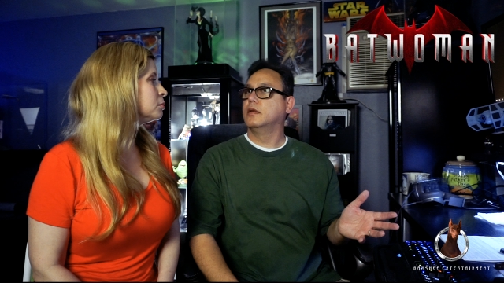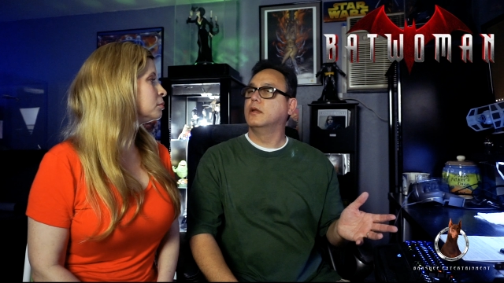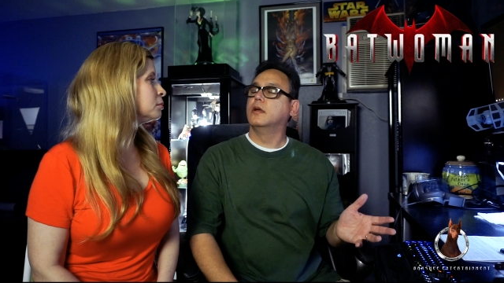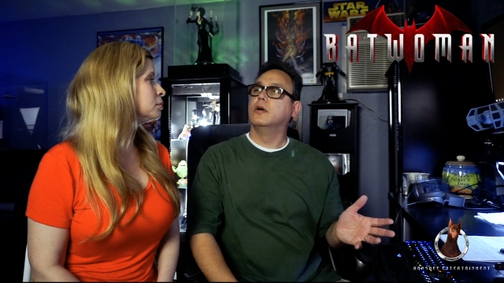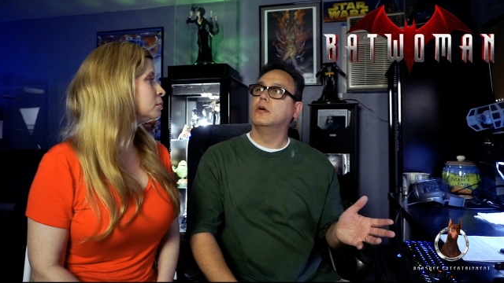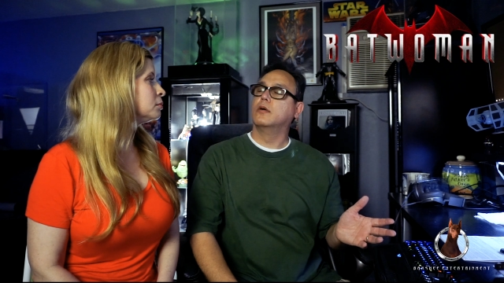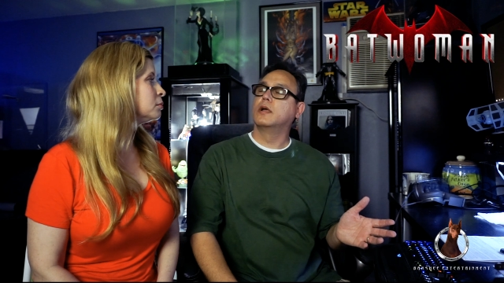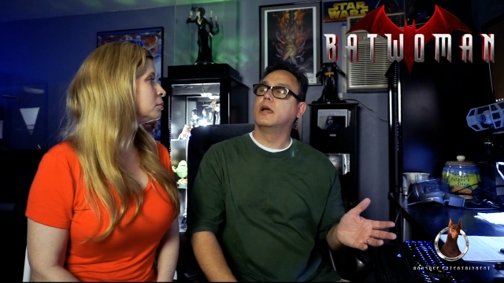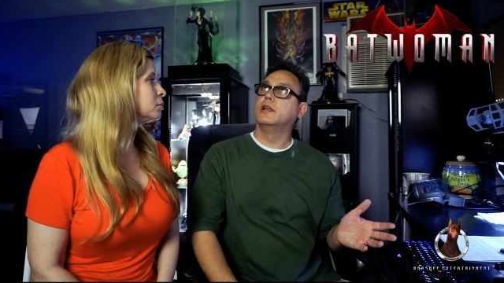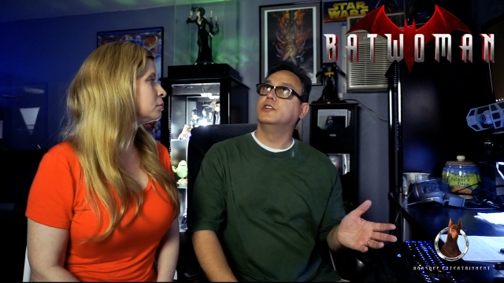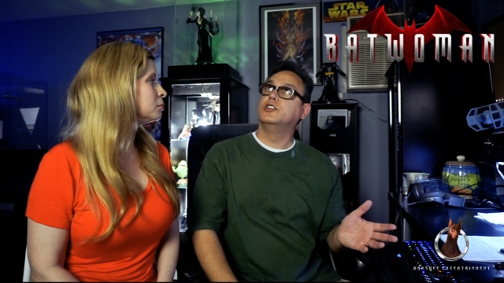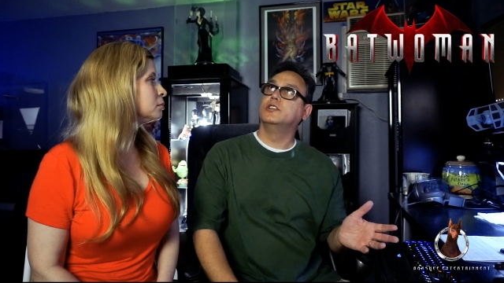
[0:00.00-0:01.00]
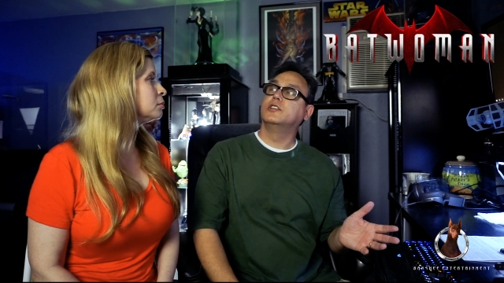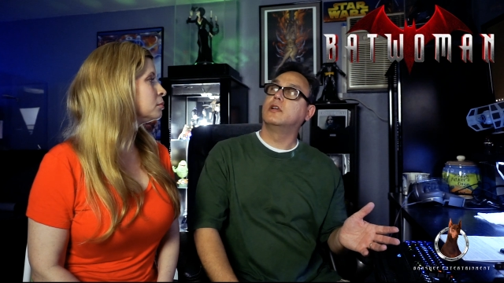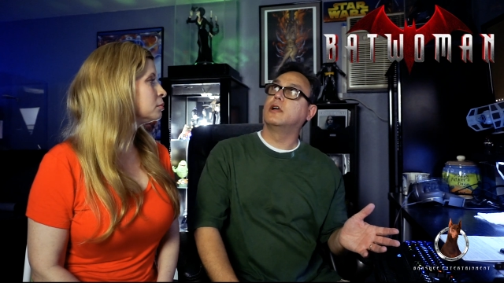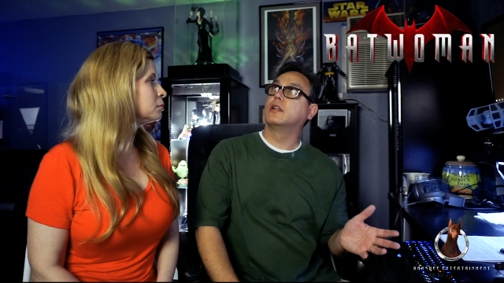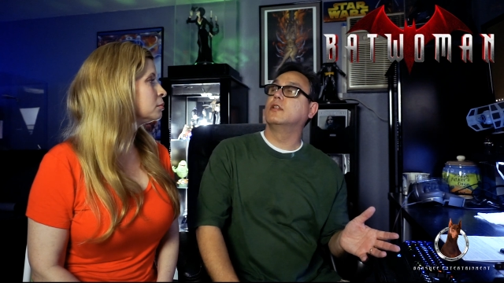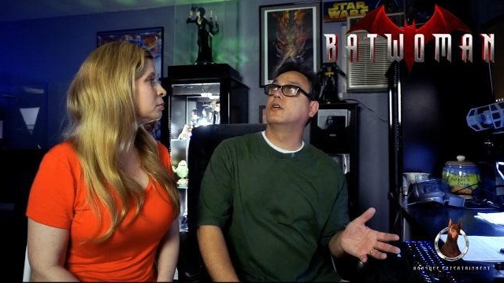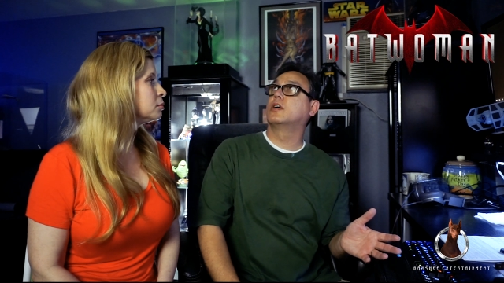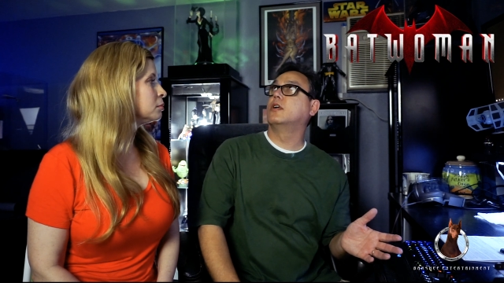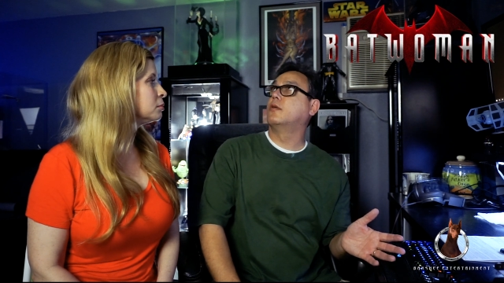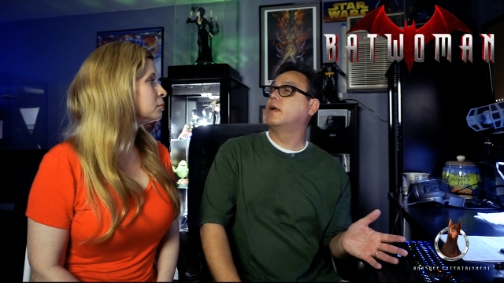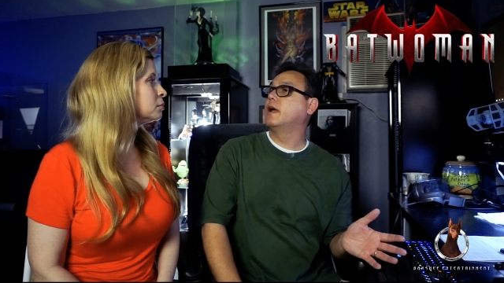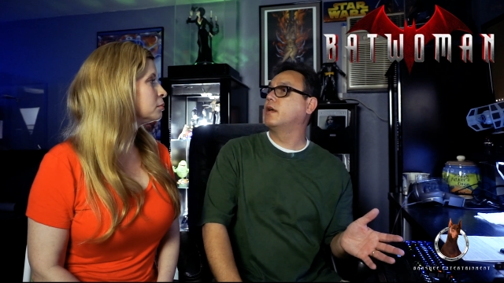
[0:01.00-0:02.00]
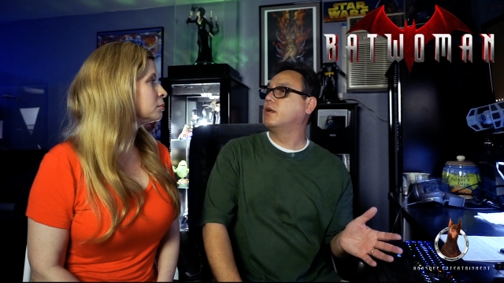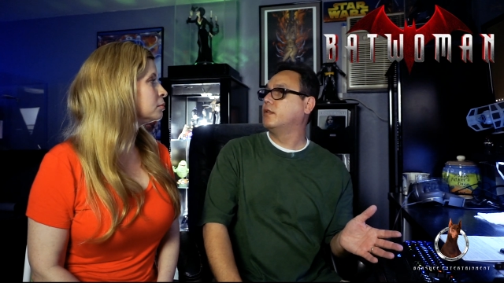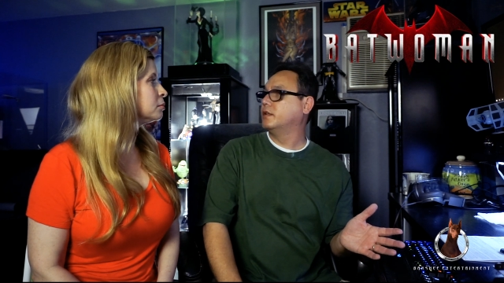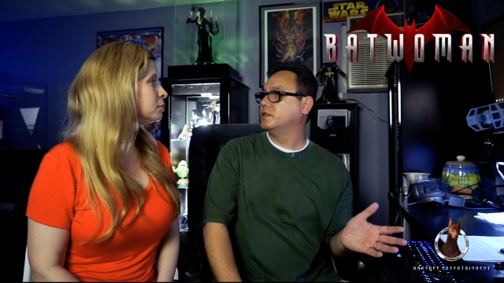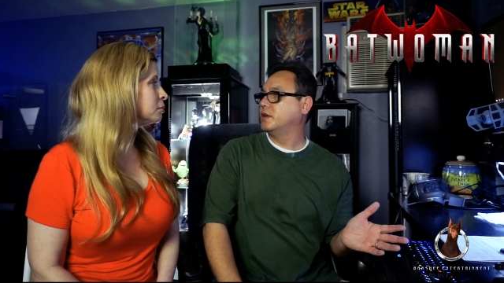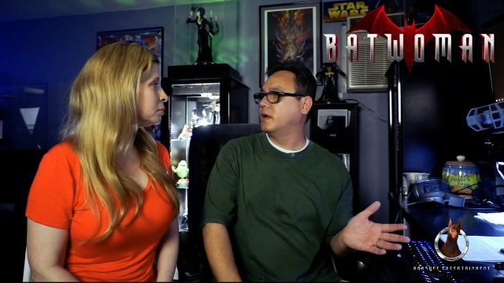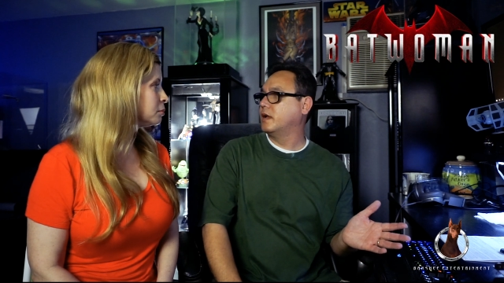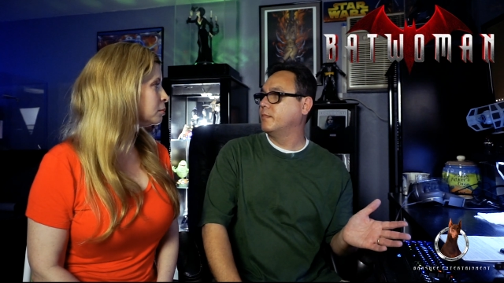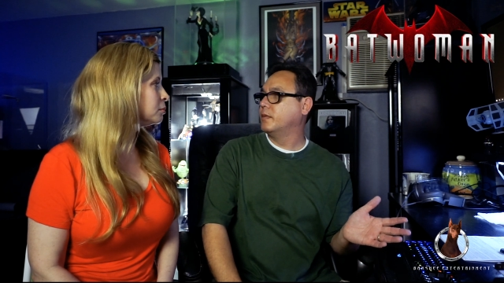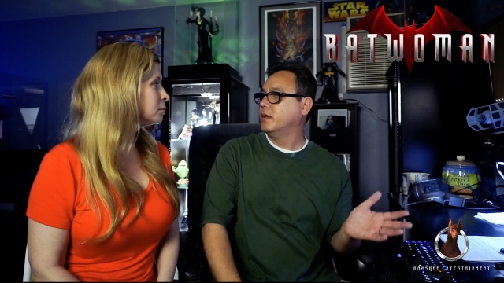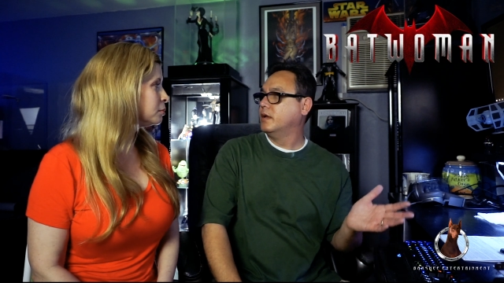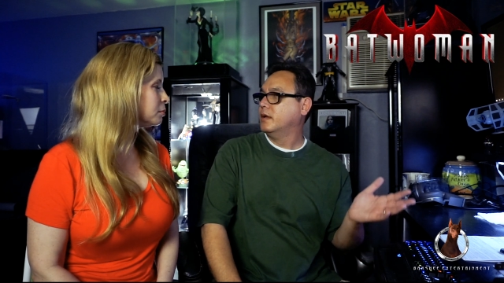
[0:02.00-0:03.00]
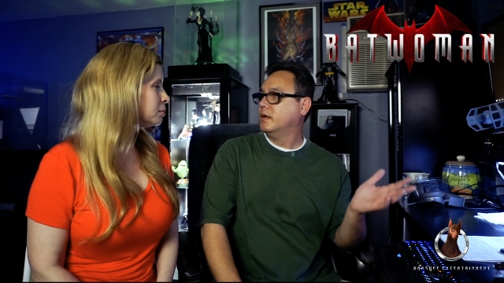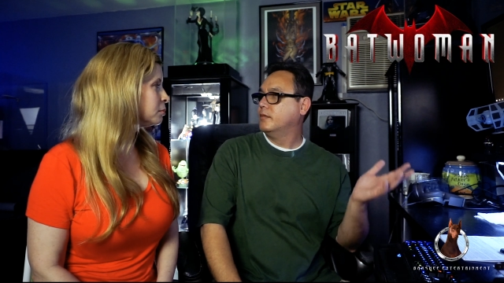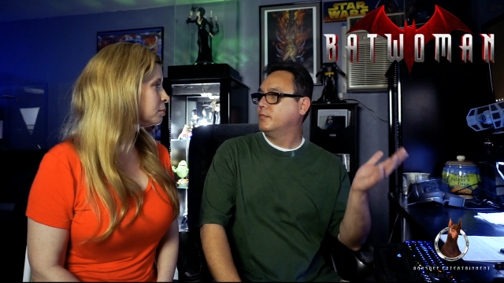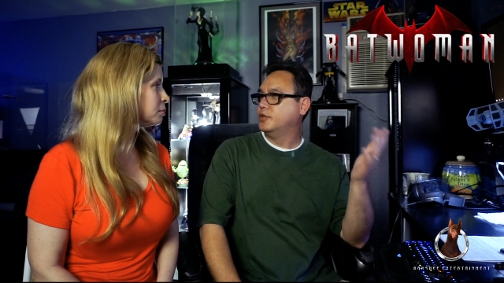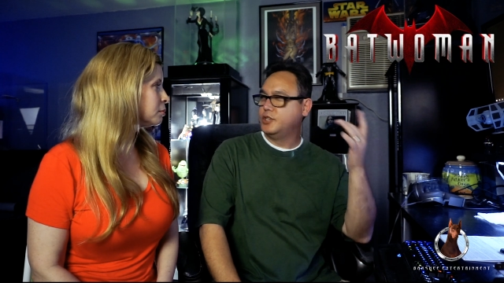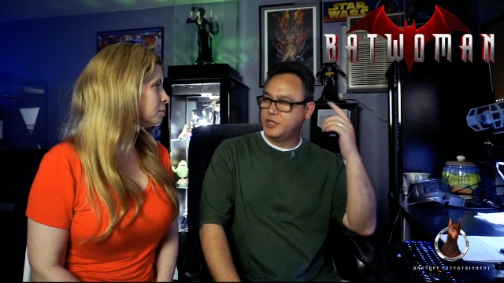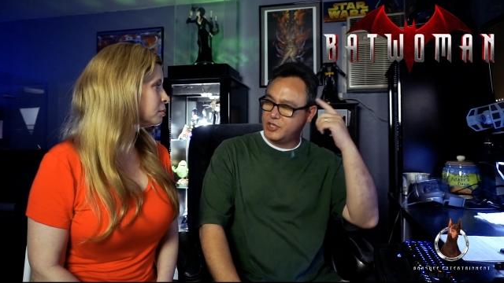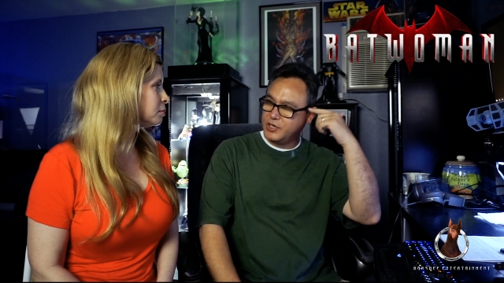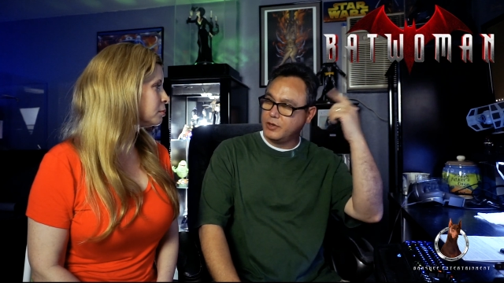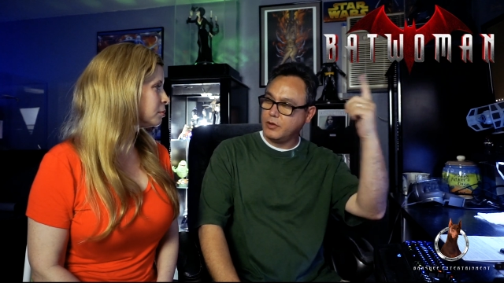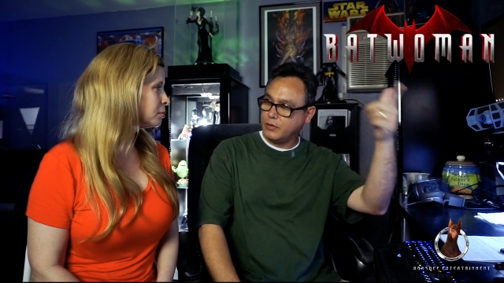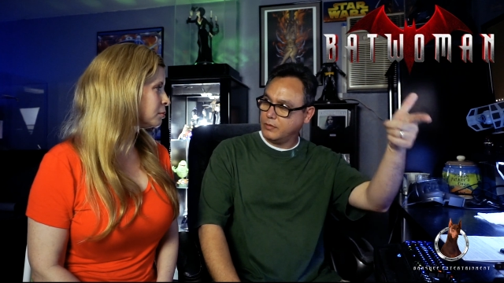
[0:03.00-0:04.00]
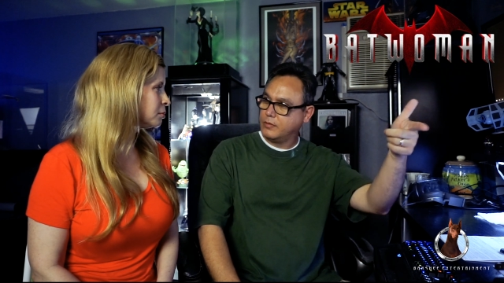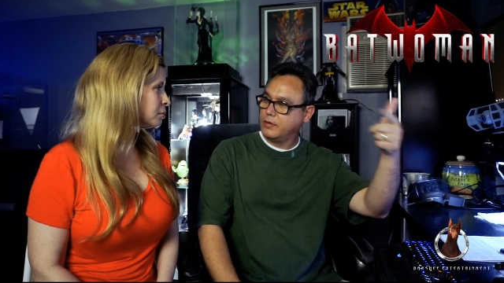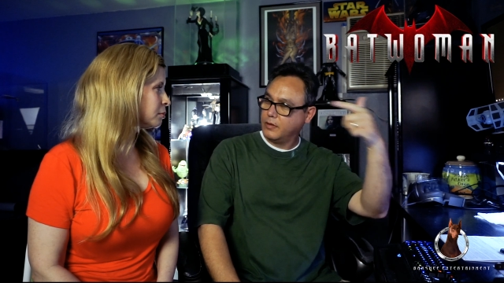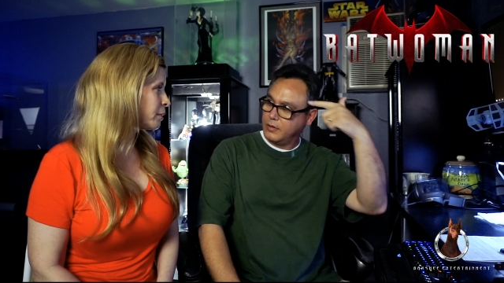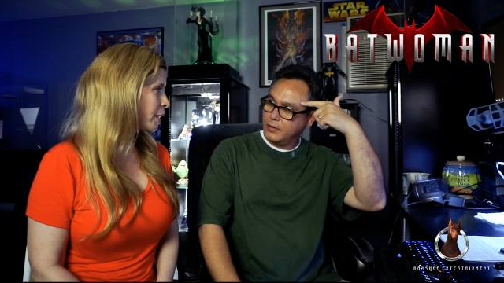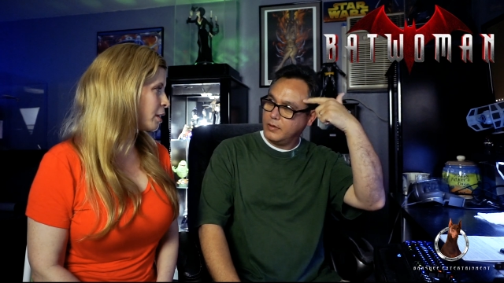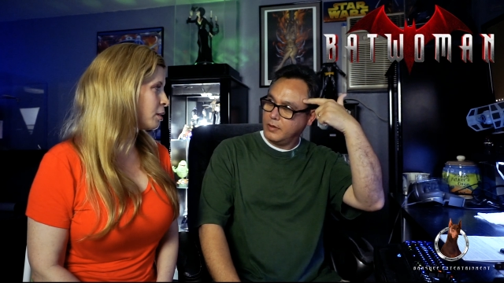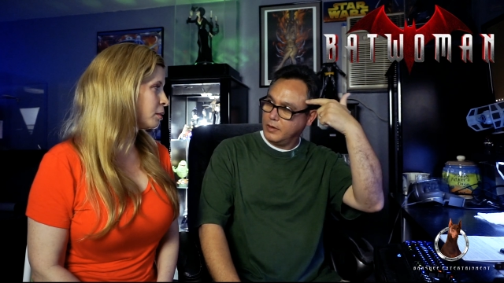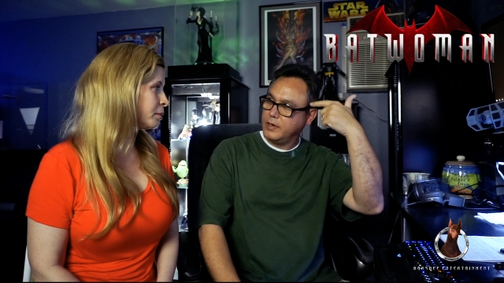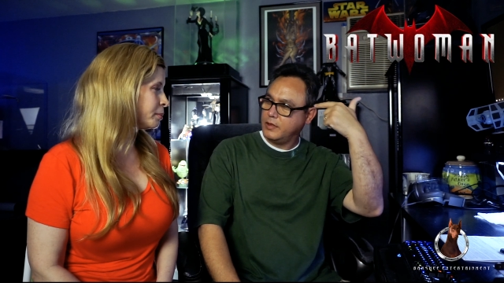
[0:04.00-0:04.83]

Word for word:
Speaker 1: you know, kind of she's like looking around all the time. Mm. But she's still there.